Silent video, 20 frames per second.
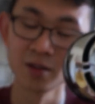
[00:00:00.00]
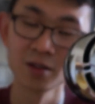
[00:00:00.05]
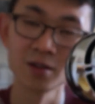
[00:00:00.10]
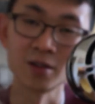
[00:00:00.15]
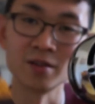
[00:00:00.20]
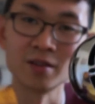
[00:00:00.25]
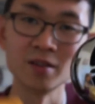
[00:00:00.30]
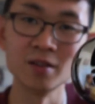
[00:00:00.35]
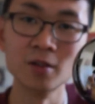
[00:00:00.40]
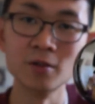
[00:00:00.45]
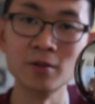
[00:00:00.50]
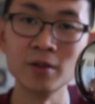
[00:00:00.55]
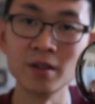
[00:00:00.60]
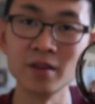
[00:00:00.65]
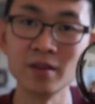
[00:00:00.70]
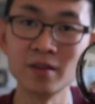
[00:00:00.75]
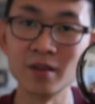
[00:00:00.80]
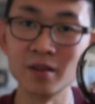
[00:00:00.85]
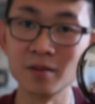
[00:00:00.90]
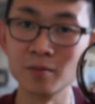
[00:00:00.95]

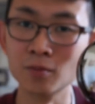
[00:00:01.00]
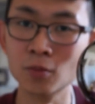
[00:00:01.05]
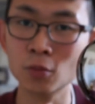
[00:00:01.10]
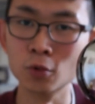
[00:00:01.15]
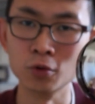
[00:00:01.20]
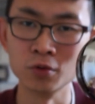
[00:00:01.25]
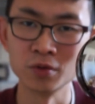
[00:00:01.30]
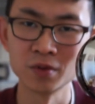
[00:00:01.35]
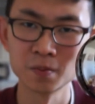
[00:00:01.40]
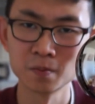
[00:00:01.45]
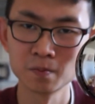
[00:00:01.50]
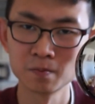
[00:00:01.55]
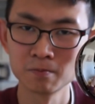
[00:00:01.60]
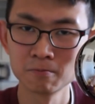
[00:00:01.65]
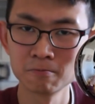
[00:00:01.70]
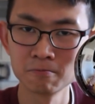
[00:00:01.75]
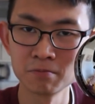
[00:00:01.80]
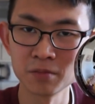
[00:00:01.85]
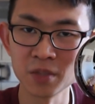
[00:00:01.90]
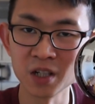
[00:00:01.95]
Considering that most
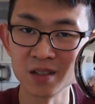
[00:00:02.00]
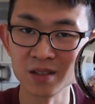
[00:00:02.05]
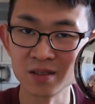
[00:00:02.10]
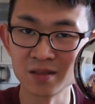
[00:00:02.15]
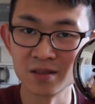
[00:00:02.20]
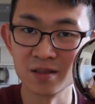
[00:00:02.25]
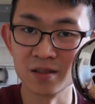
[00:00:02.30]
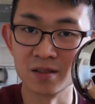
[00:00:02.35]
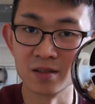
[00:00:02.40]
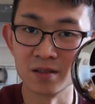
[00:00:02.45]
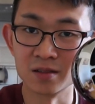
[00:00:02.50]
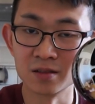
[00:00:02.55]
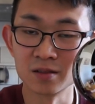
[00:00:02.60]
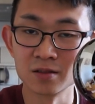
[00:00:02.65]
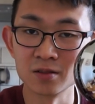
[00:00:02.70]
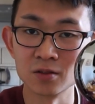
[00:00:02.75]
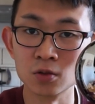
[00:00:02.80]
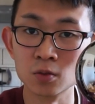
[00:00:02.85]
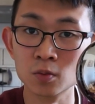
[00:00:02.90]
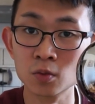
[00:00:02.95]
pasta
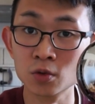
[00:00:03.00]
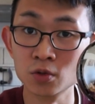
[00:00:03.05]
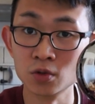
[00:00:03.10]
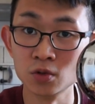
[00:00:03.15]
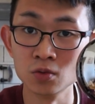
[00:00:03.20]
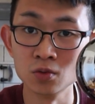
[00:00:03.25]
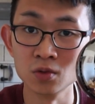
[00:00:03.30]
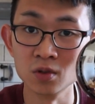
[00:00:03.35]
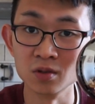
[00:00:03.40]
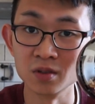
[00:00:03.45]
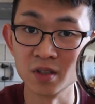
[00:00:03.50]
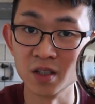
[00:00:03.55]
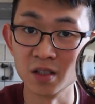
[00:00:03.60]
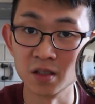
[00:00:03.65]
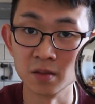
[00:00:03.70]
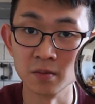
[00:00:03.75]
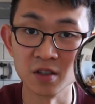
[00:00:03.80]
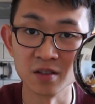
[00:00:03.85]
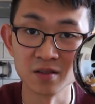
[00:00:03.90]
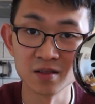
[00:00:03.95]
or most noodle
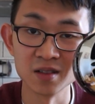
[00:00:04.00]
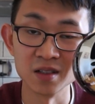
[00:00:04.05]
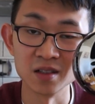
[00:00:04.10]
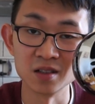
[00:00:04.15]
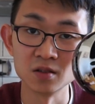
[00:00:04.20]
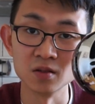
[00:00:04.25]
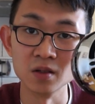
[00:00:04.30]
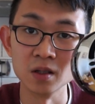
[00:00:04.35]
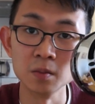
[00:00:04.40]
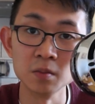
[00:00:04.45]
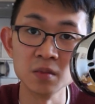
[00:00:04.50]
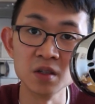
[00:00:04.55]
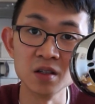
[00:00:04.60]
takes about 6 to 8